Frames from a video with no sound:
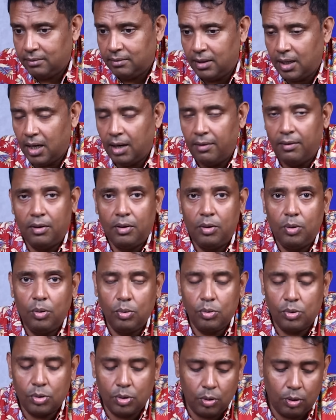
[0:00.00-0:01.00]
They have a
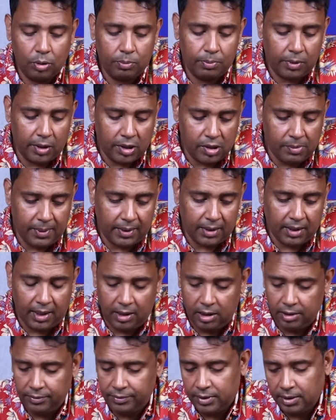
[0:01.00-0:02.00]
huge growth prospect
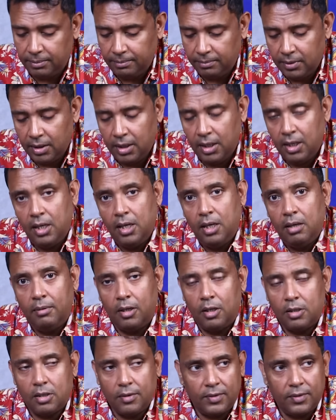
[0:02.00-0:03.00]
ahead of them. Because